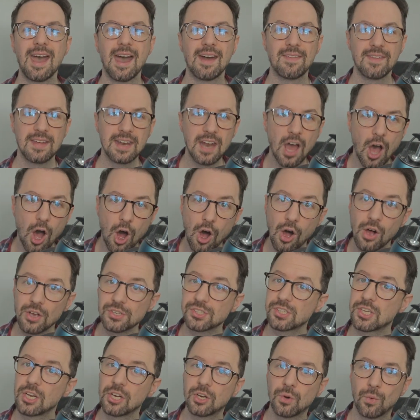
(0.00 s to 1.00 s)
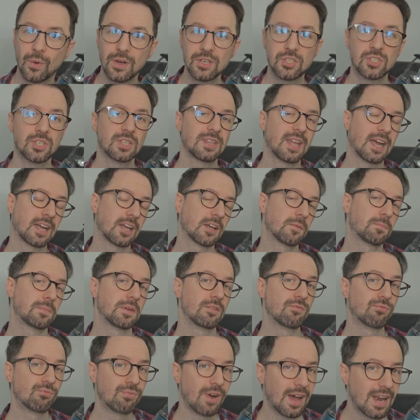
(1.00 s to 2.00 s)
and then ask a question that could
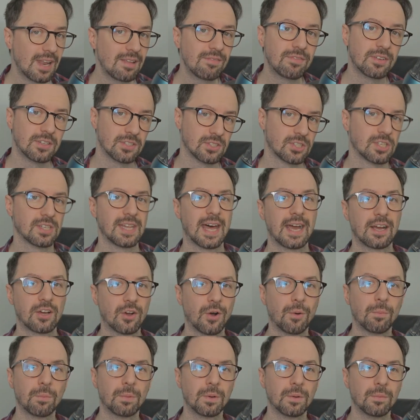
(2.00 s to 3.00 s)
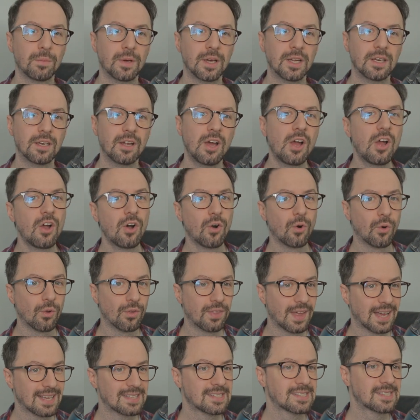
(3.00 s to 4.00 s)
be relevant to that compliment or
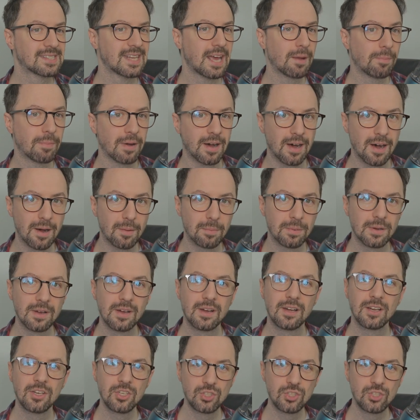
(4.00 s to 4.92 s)
that step up,